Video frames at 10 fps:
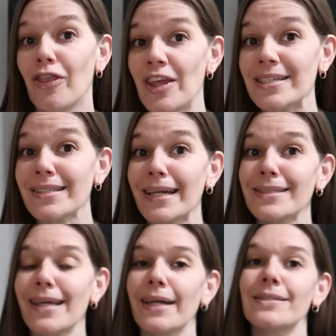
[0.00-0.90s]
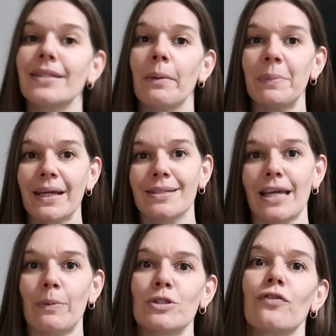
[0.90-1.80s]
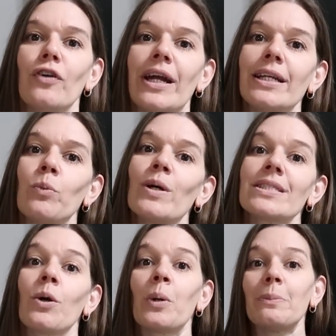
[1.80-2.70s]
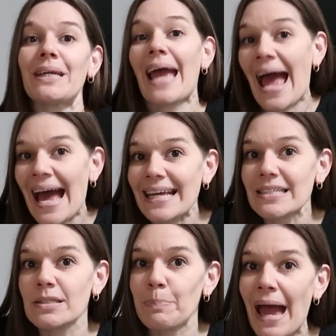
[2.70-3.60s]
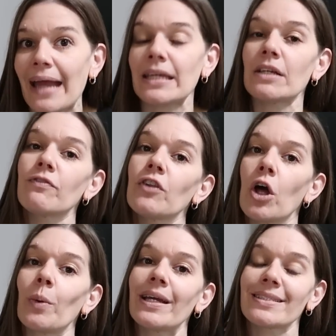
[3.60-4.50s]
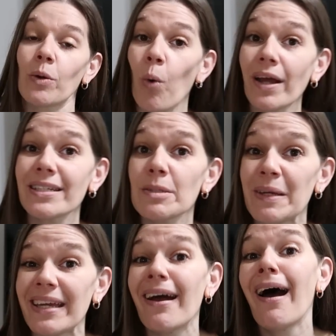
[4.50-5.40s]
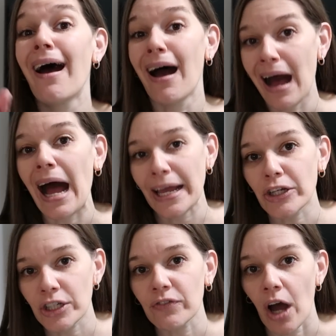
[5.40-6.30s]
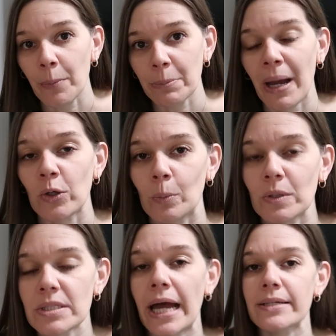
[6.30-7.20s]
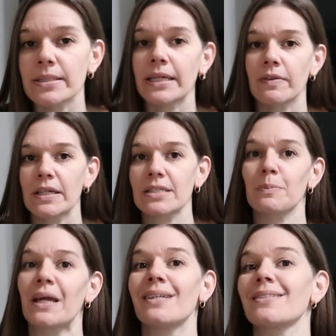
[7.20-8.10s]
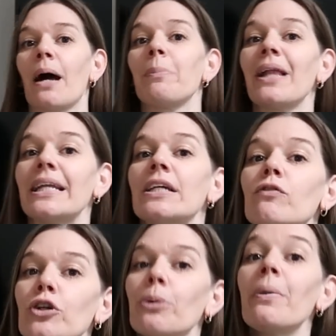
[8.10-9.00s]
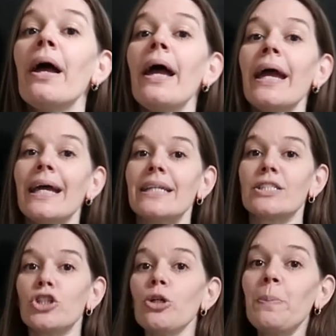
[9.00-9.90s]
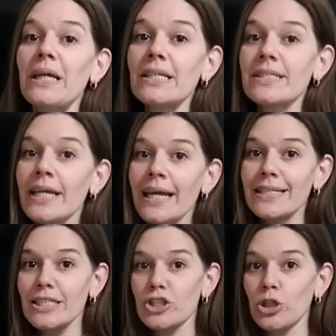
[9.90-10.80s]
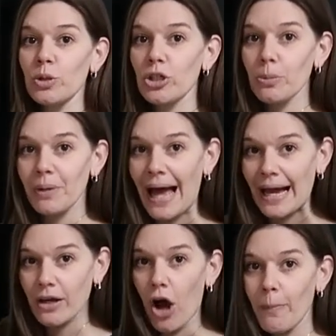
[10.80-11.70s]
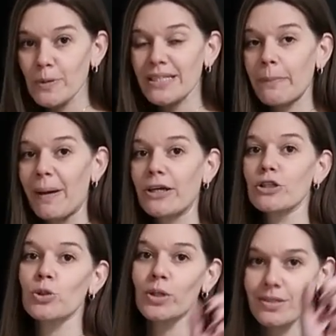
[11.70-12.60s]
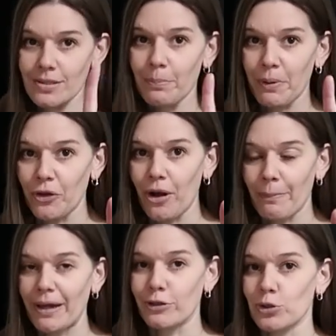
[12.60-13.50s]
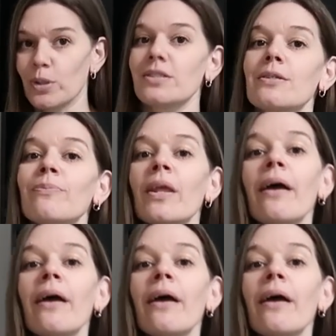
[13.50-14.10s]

This I sized up because I was afraid it wasn't going to be as baggy and flowy as I want it to be. I could have gone with my normal size in this because it's got plenty of room. It is two piece, it's these cute little black, almost like biker shorts, but they're not biker shorts.